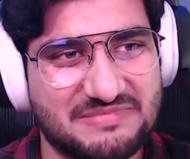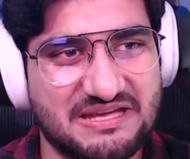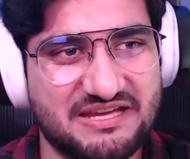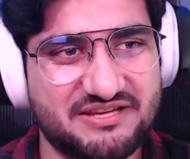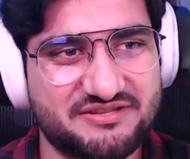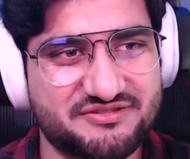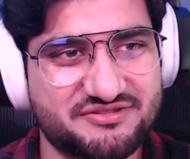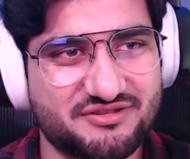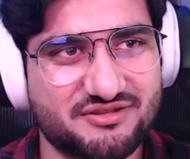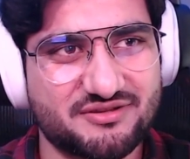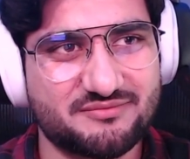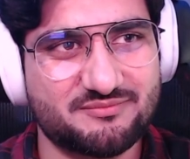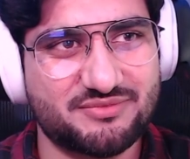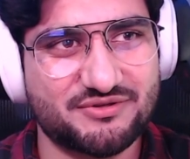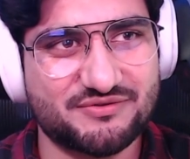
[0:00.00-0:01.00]
Angel
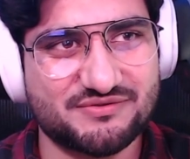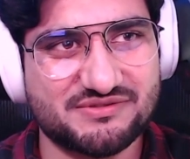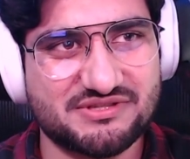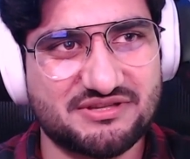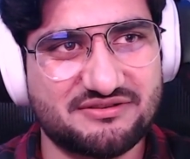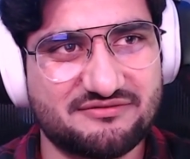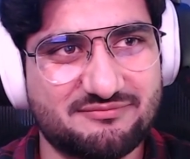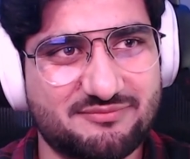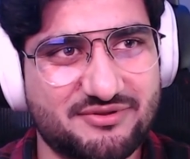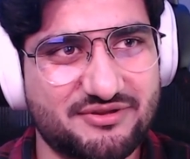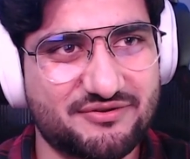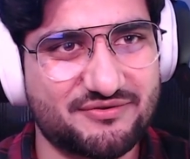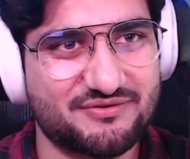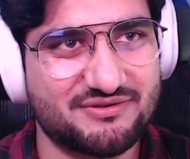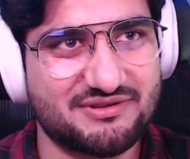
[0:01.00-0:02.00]
composed out of
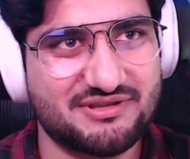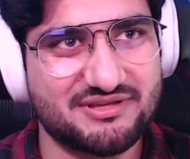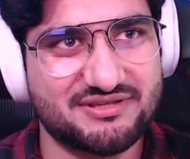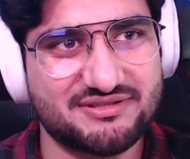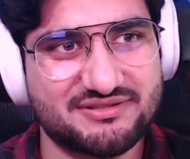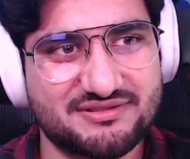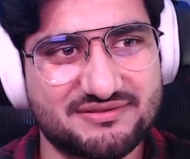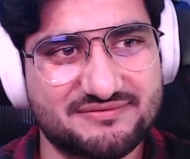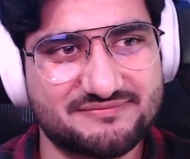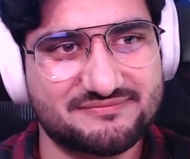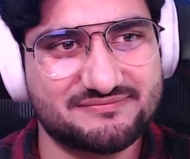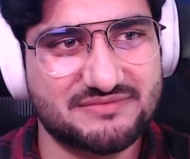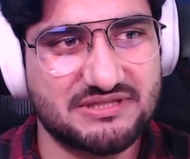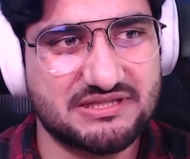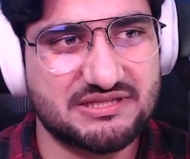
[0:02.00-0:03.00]
pure light.
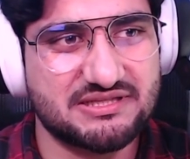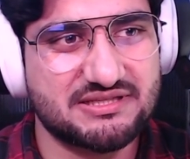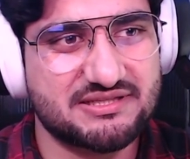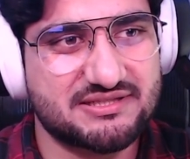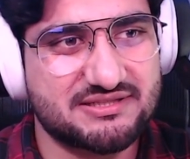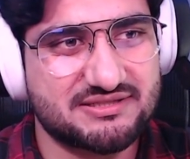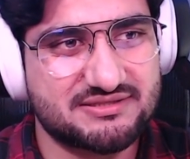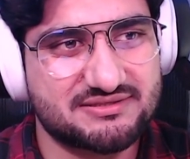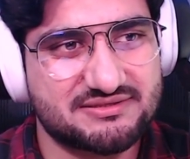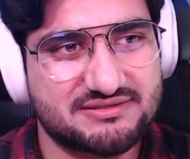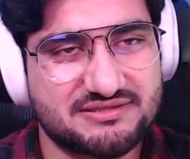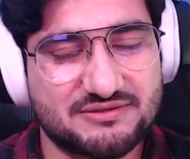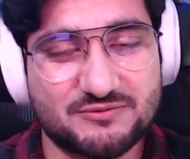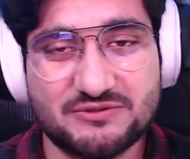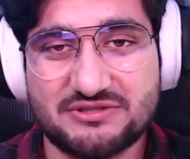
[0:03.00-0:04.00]

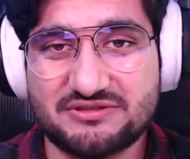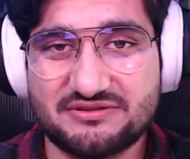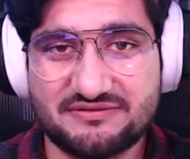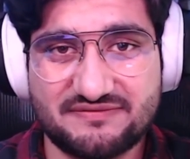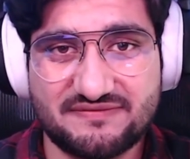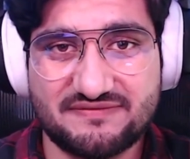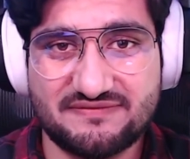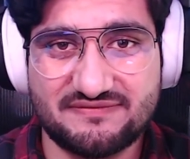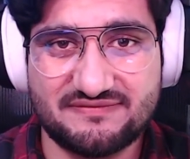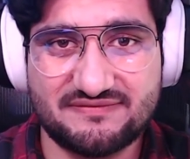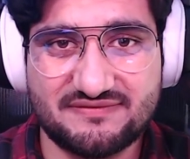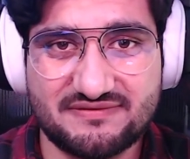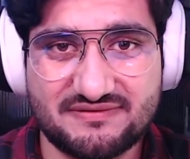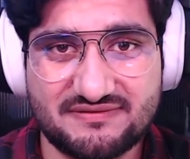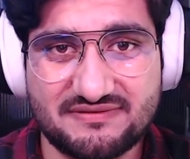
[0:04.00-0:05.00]
I wonder
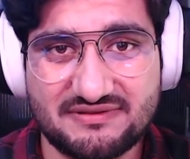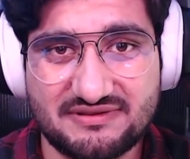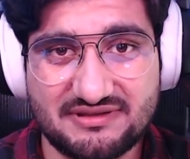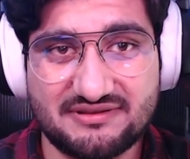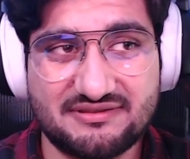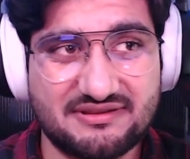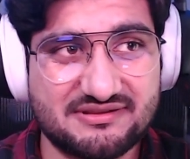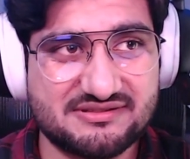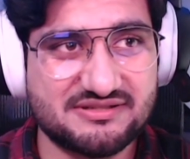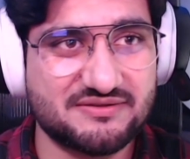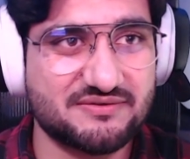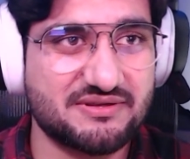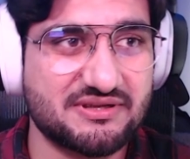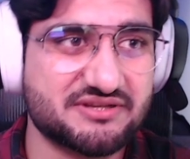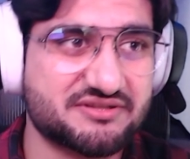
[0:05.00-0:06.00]
if, like, that's
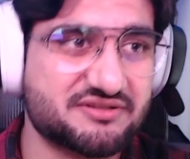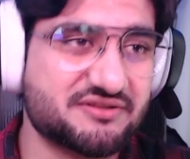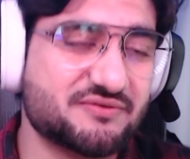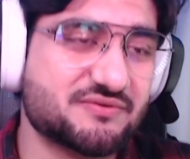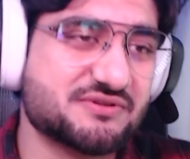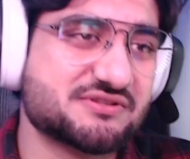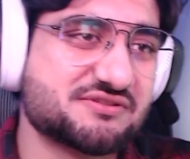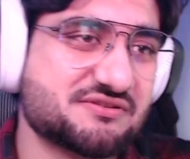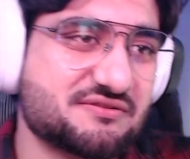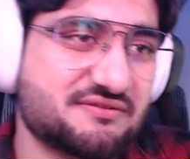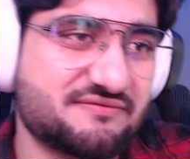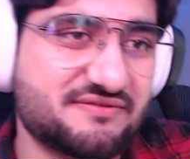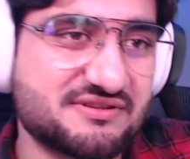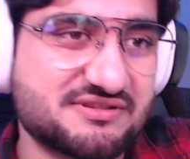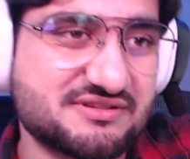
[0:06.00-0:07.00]
how he actually was, or
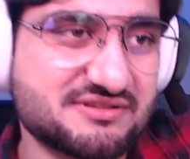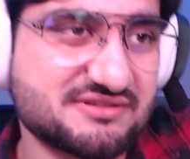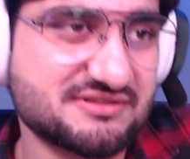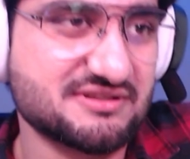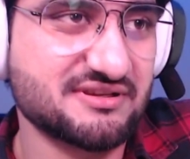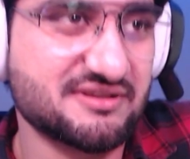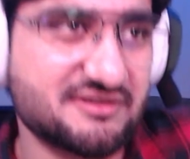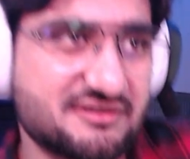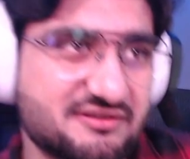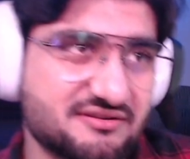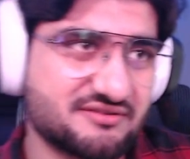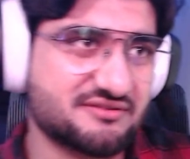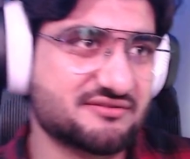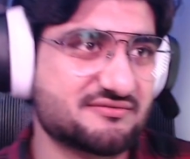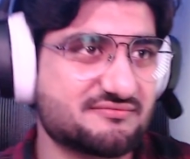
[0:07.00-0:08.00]
if it's just like
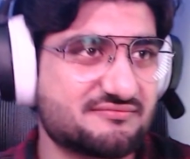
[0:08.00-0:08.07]
her.